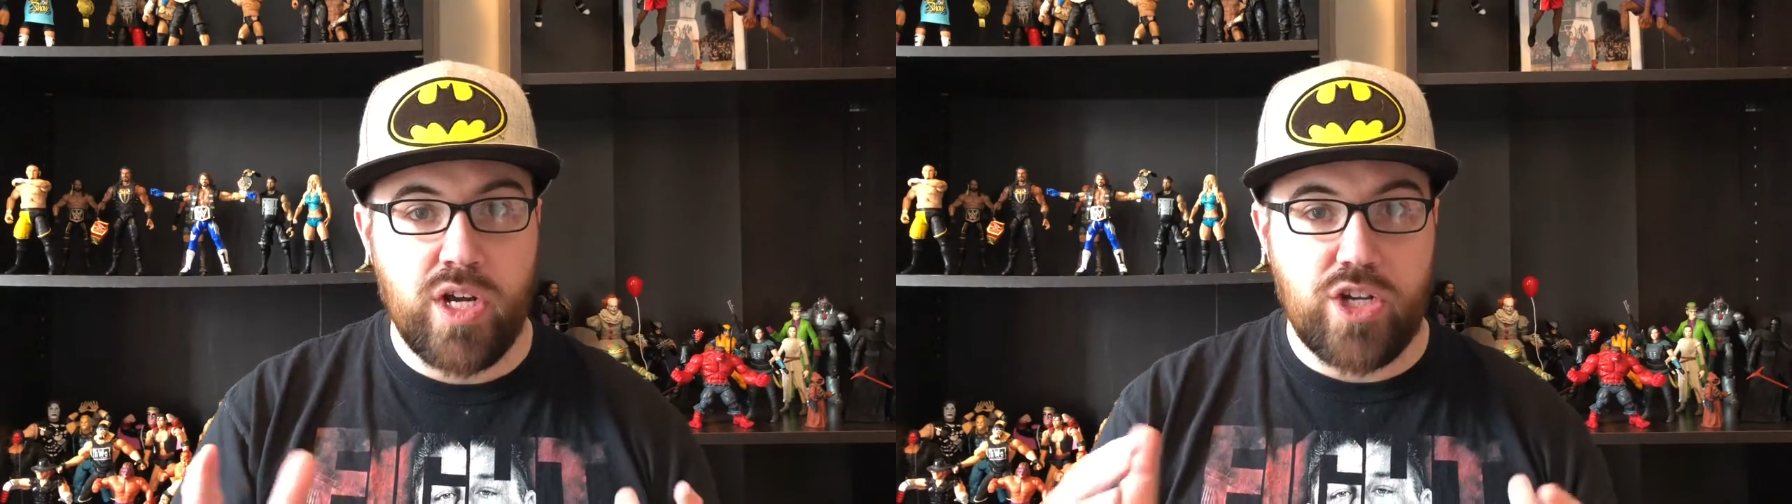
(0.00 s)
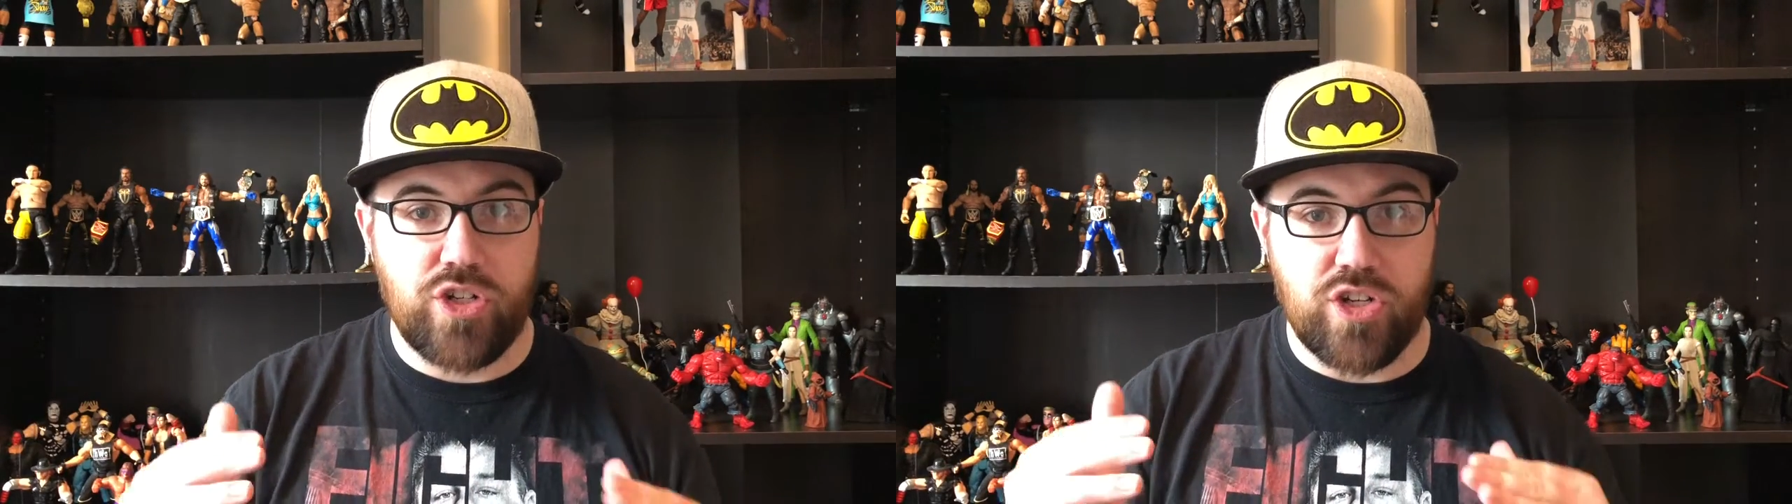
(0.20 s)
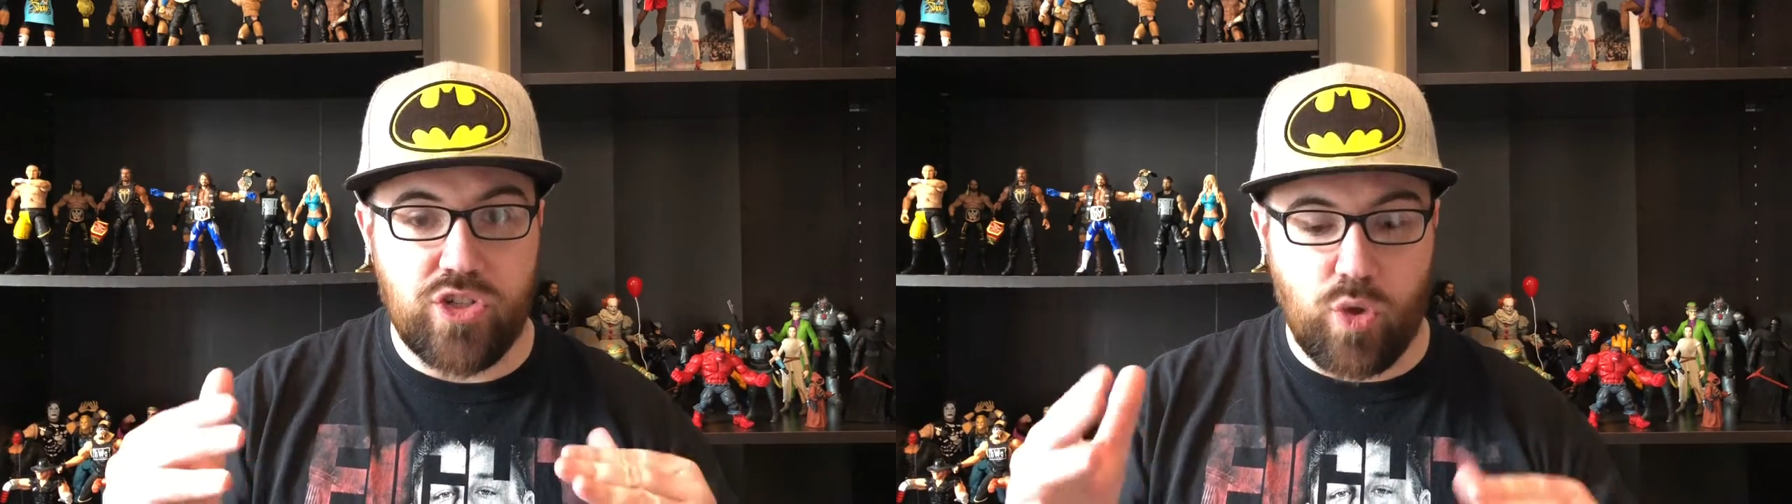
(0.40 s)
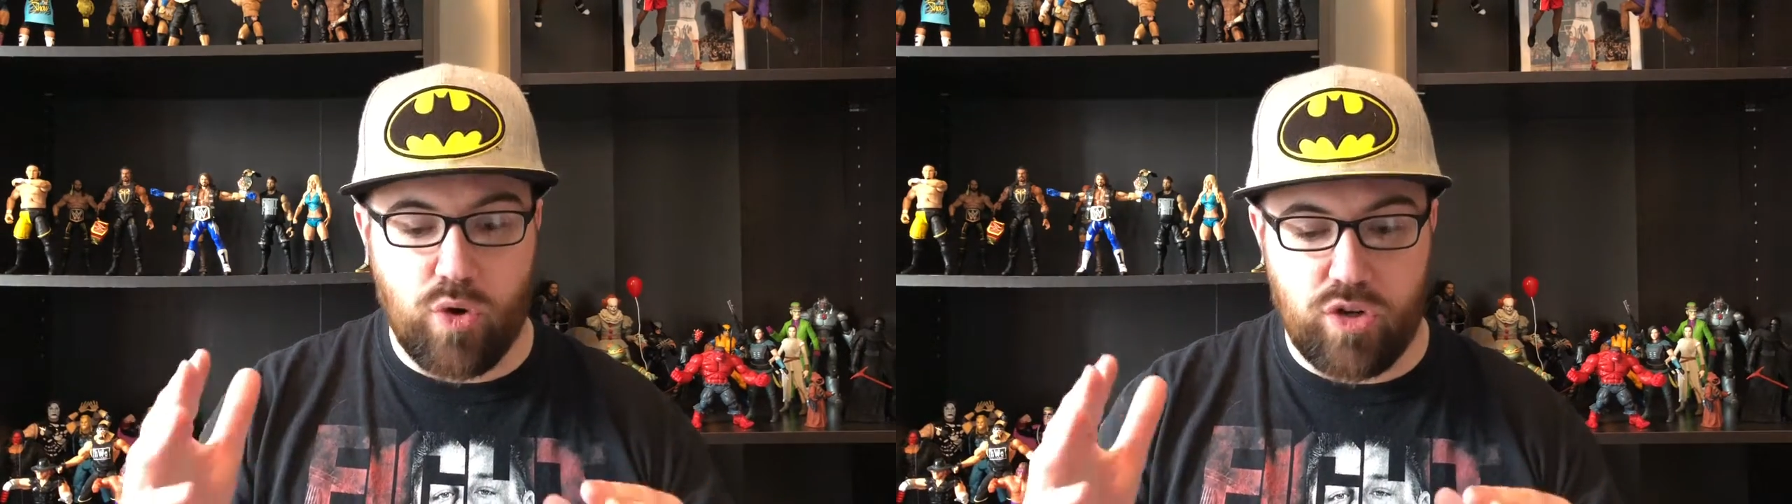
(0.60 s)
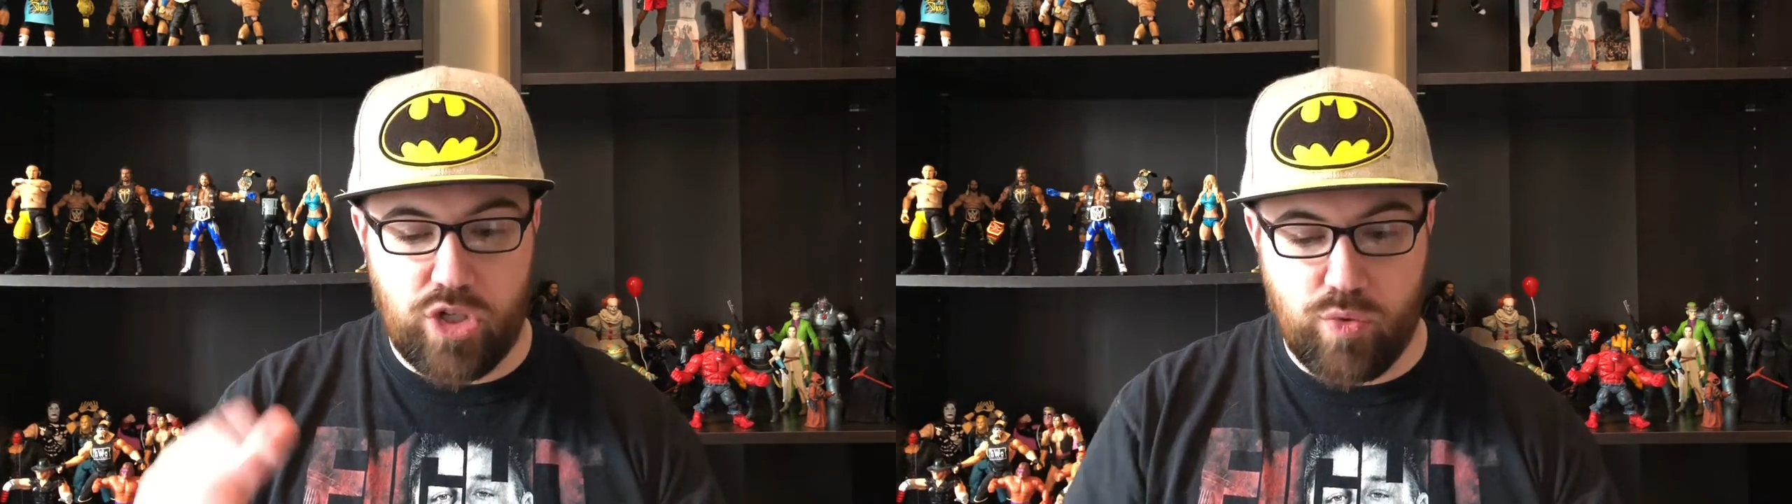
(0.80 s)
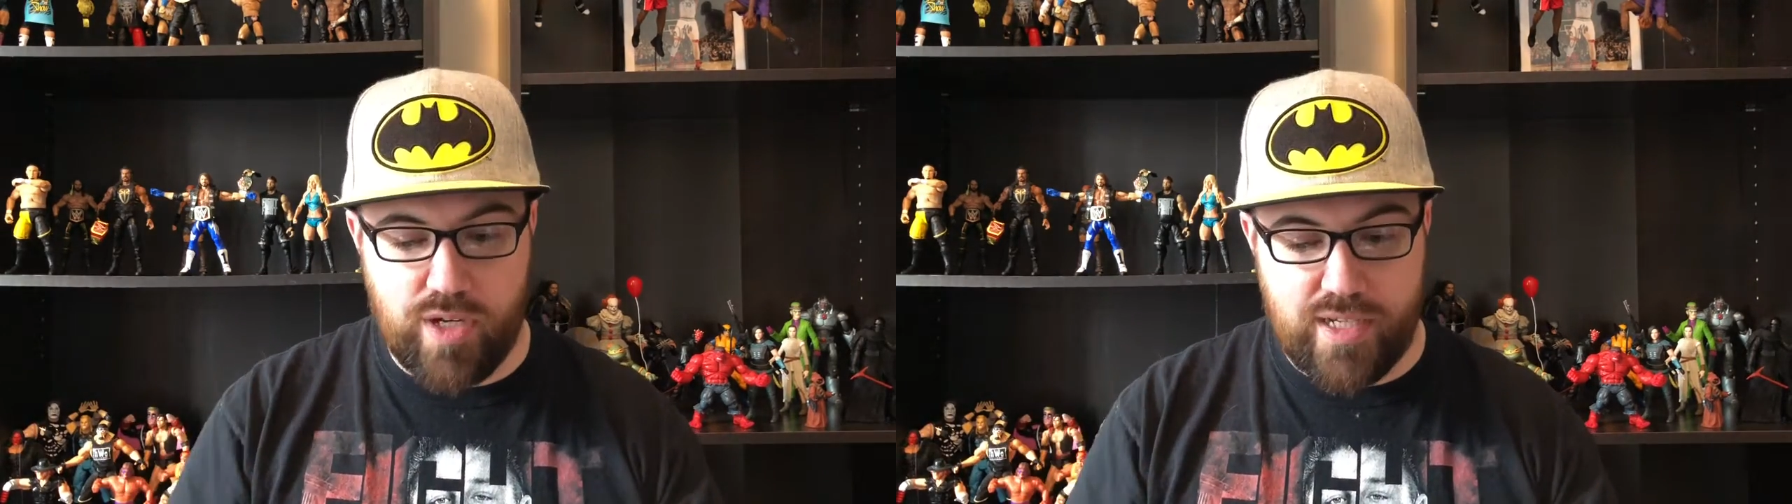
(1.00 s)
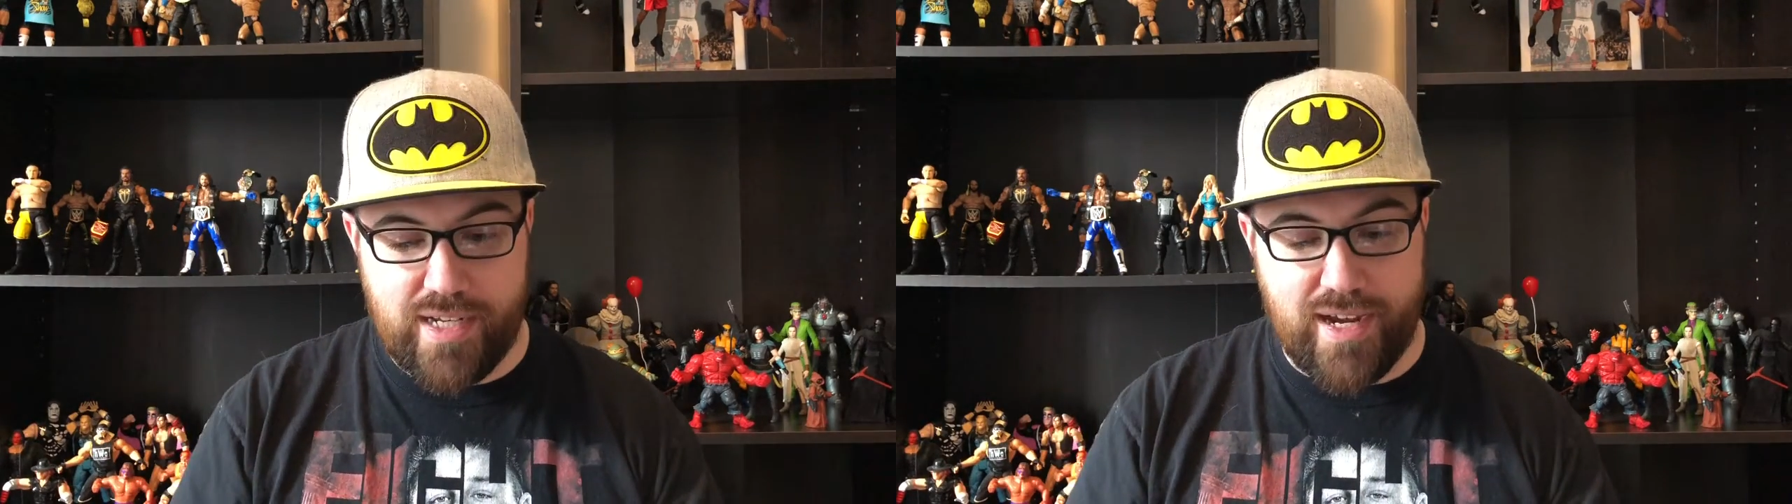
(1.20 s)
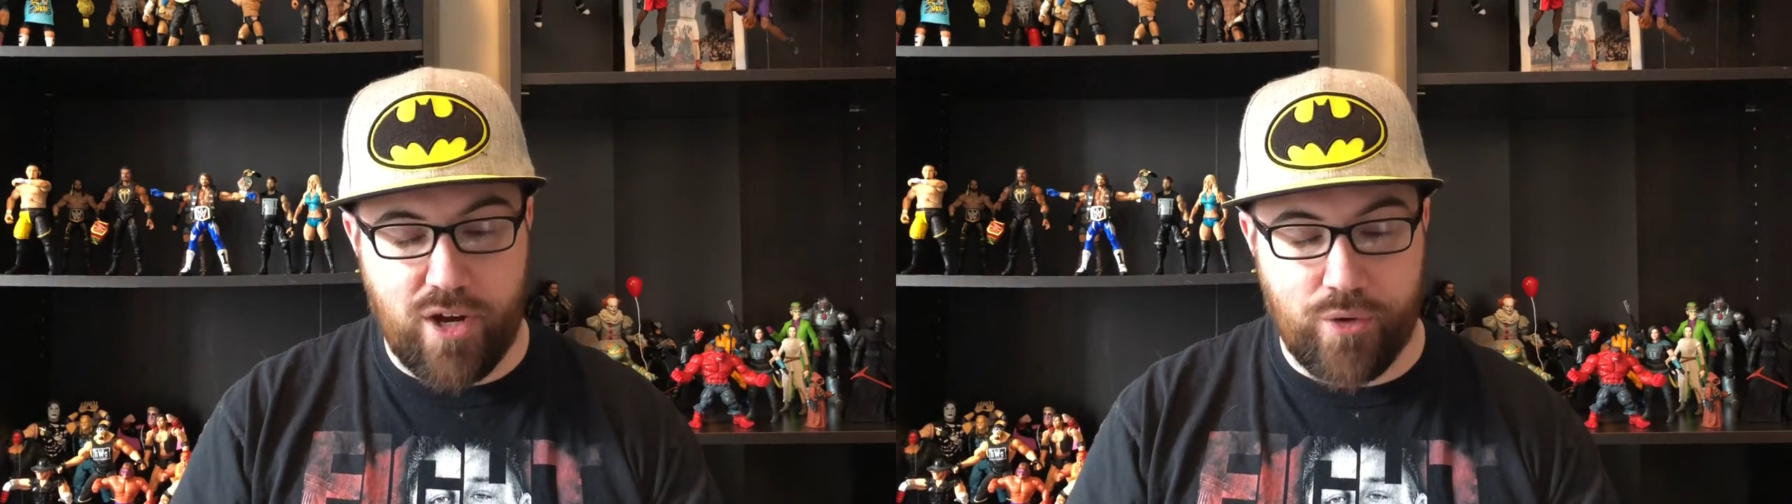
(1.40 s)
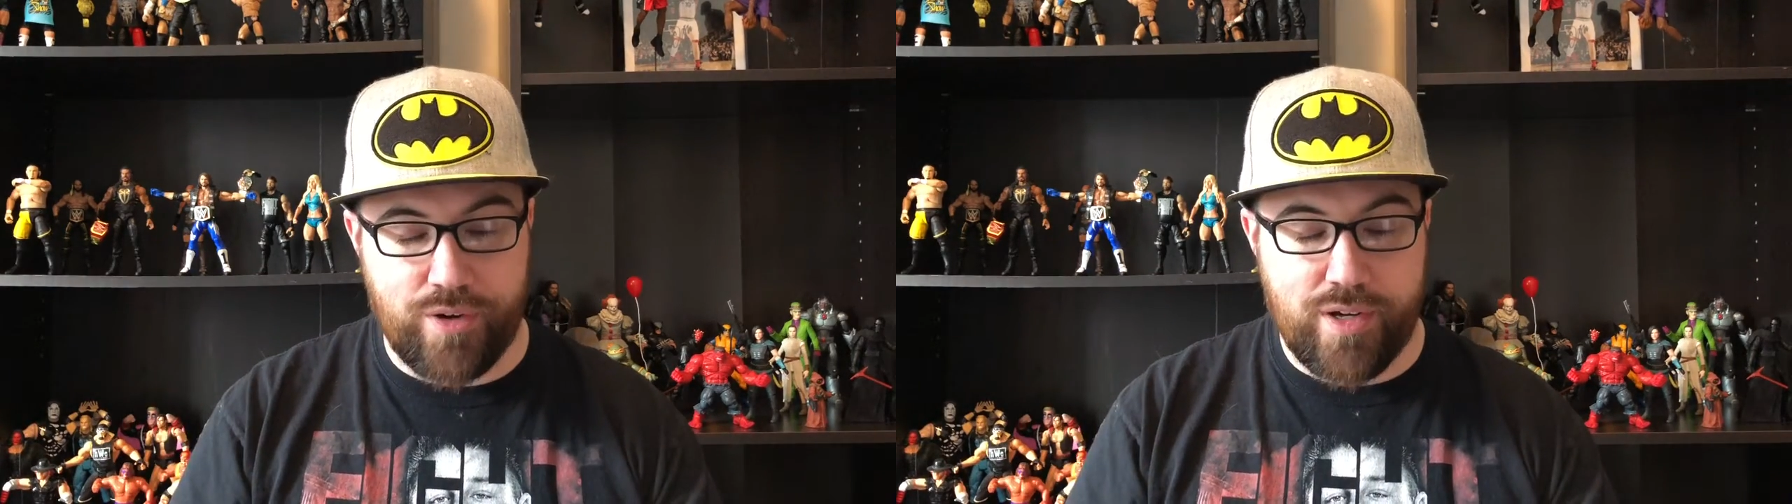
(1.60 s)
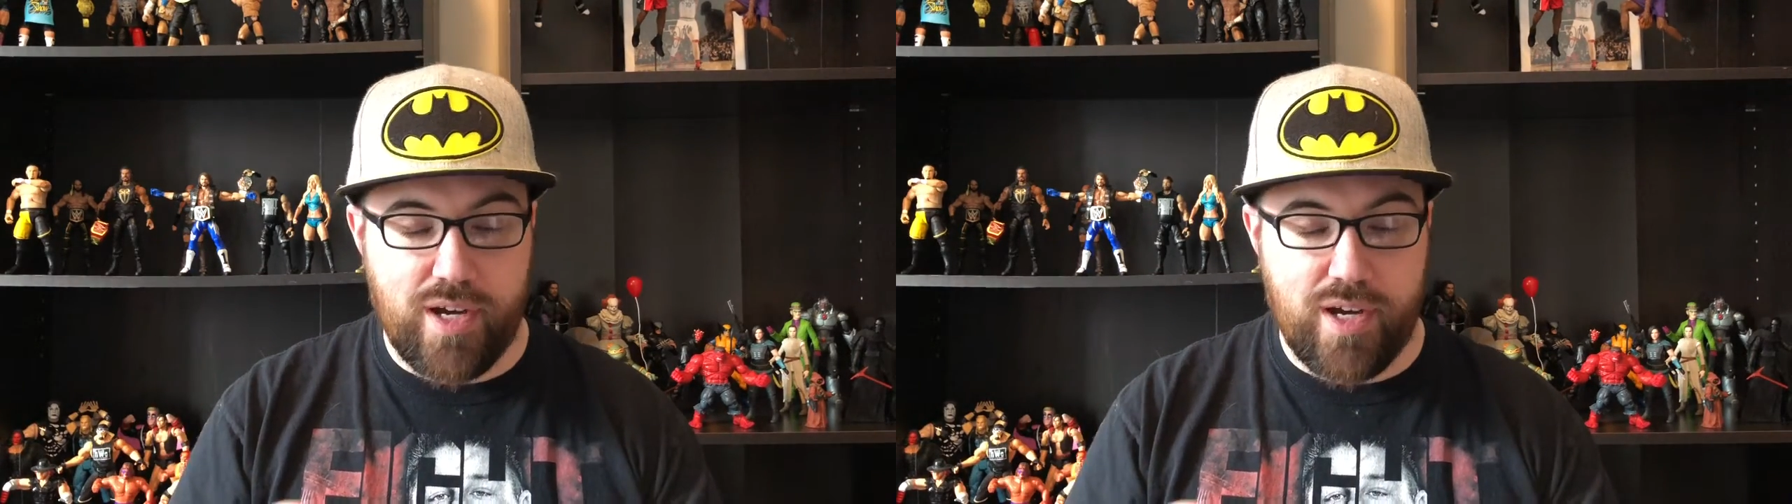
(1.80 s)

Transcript: just in the order it's written down.